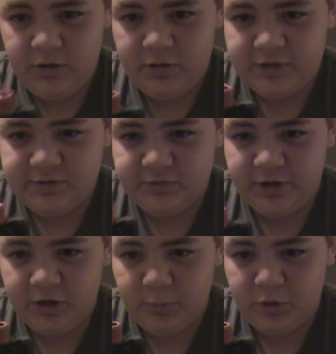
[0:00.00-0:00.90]
That's how
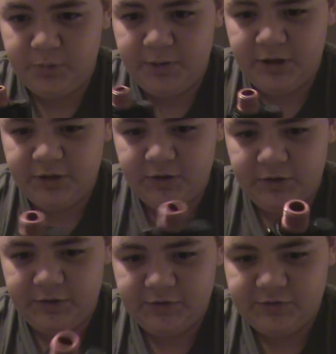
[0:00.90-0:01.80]
terrible the paint
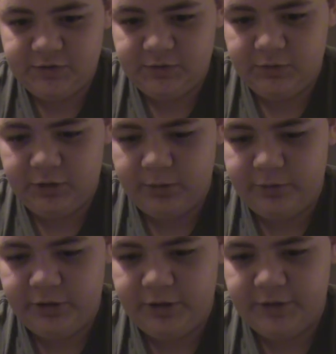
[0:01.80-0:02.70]
on this, and look how
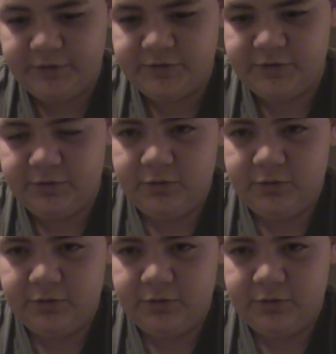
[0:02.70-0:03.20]
many nicks